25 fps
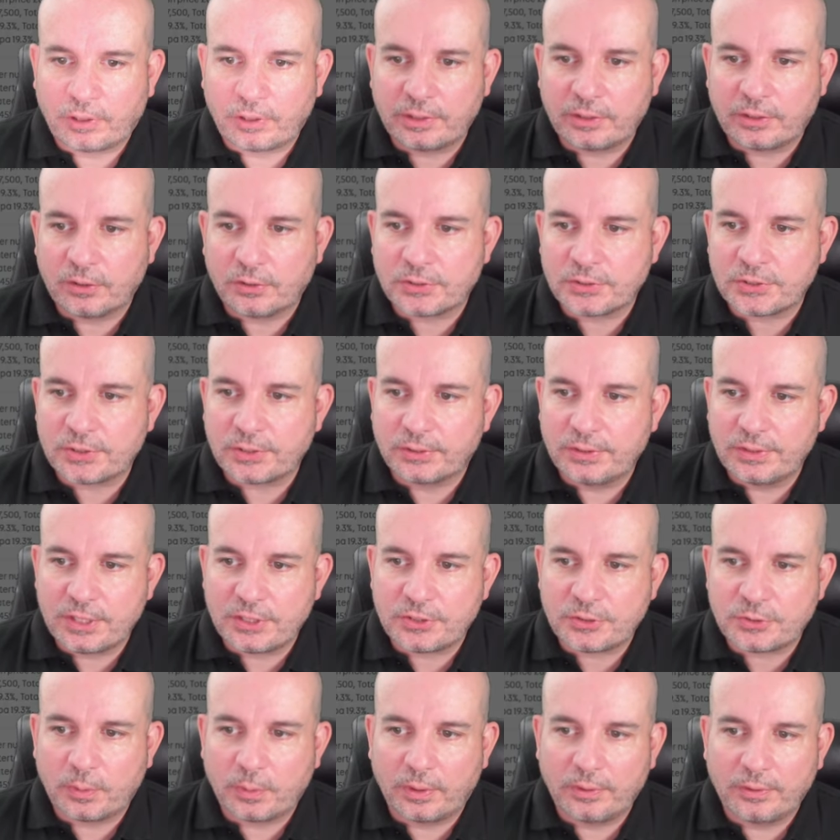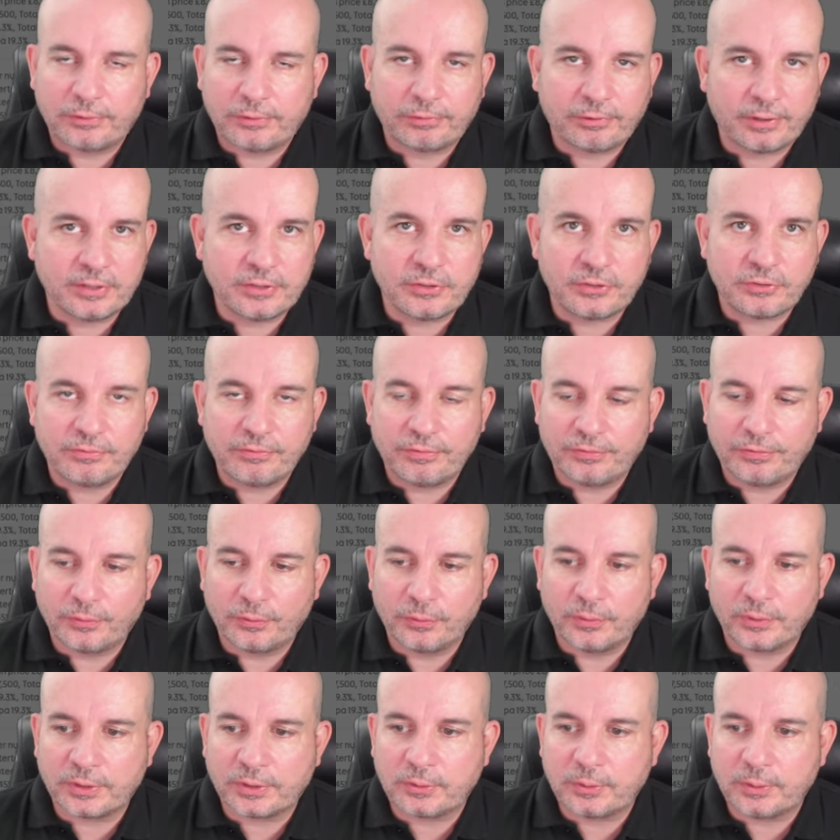Running costs on this one,
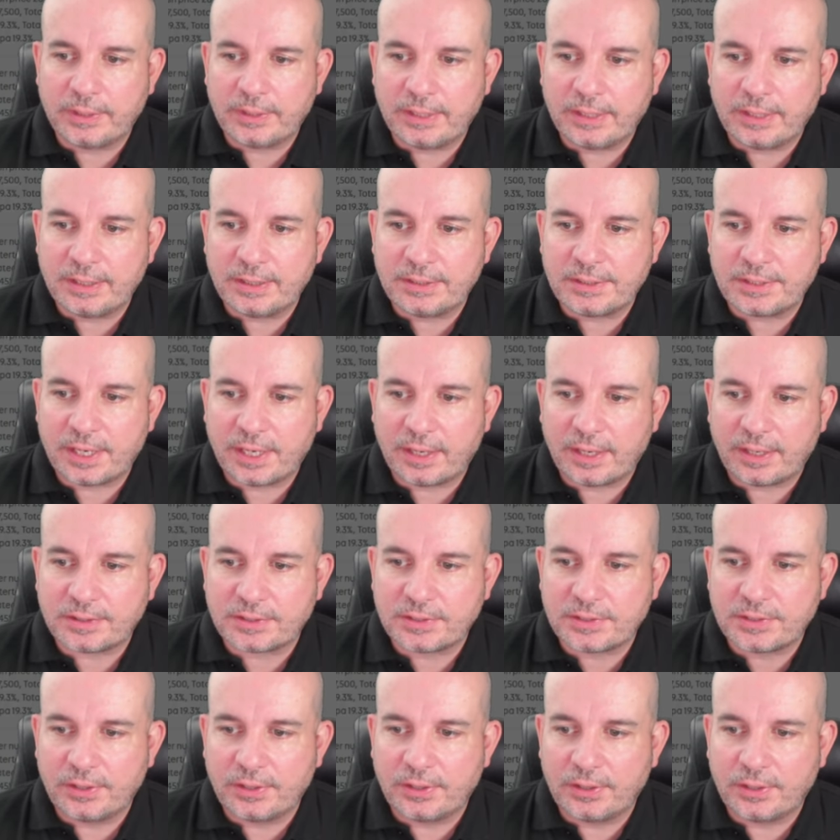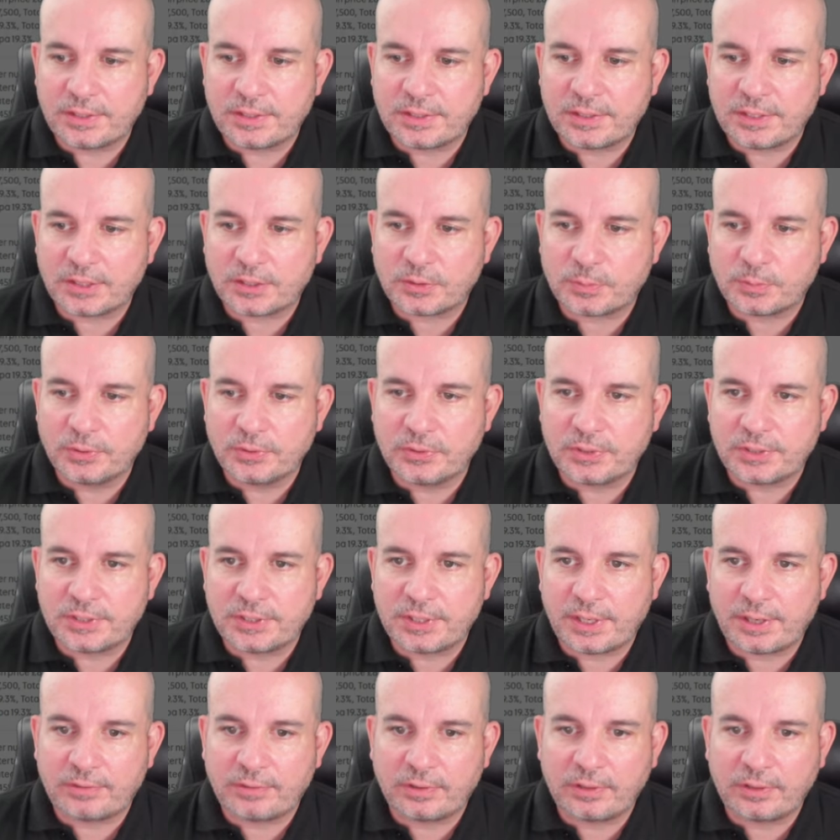340 quid a year tax,
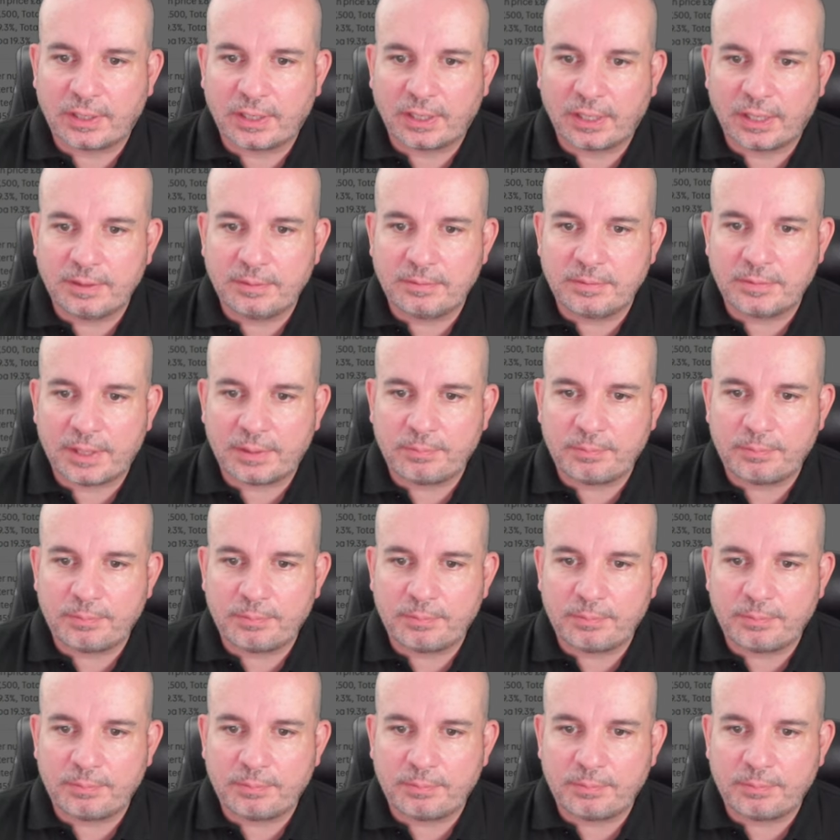36.7 claimed